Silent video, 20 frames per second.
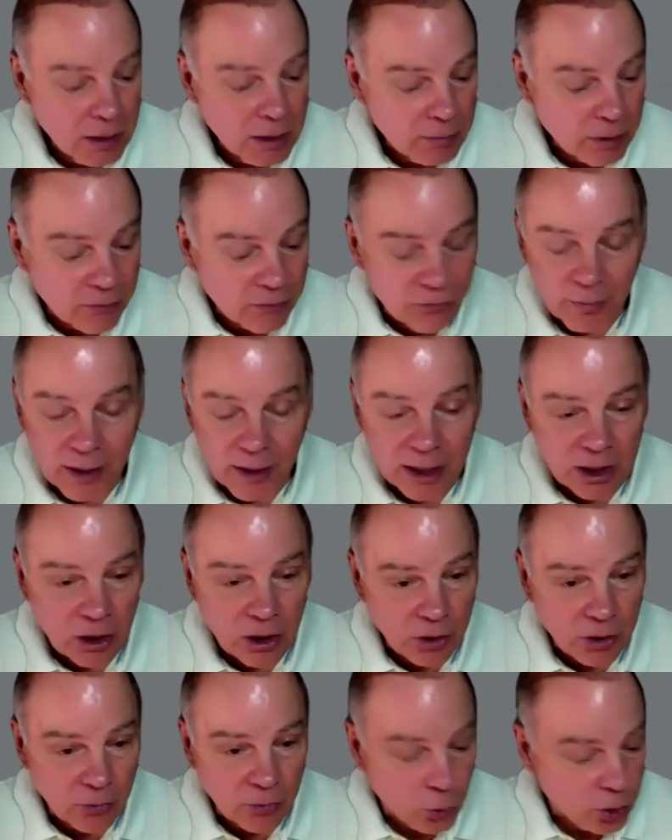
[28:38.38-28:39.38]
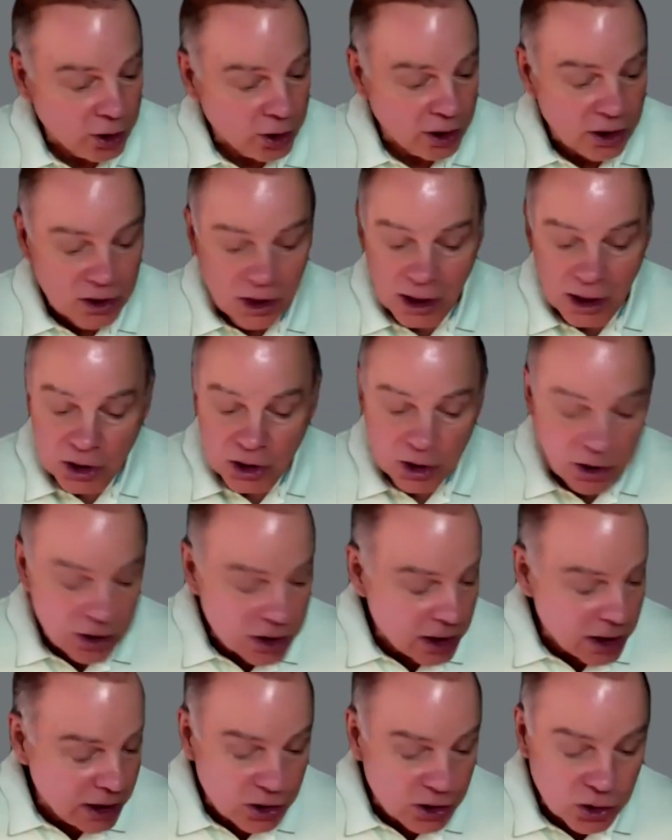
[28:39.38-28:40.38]
But for many other
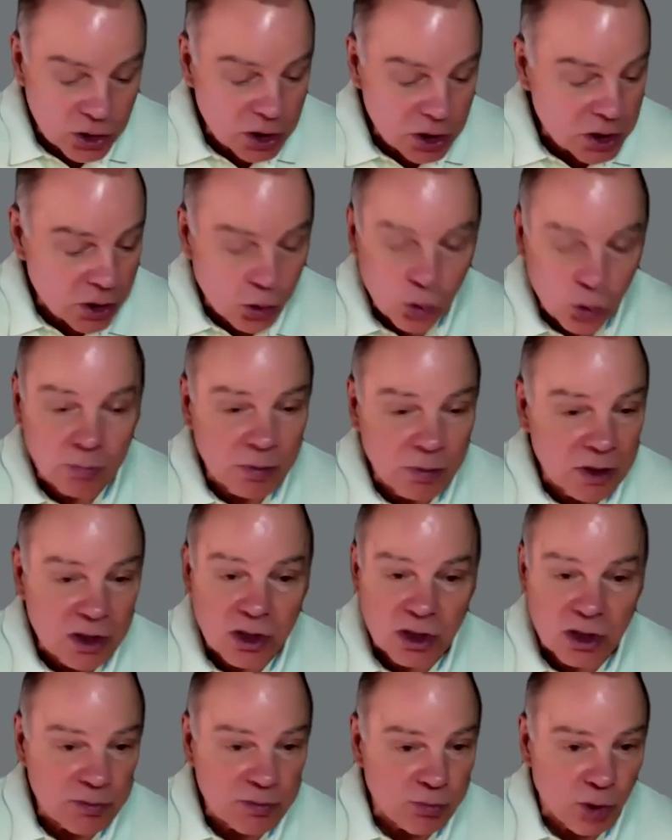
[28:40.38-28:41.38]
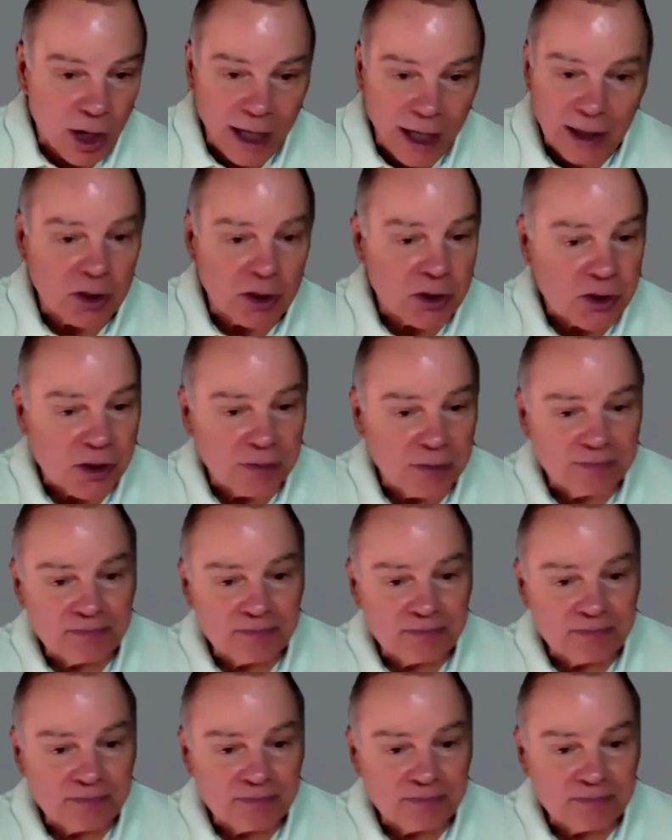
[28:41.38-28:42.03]
organizations, it's just good business practice.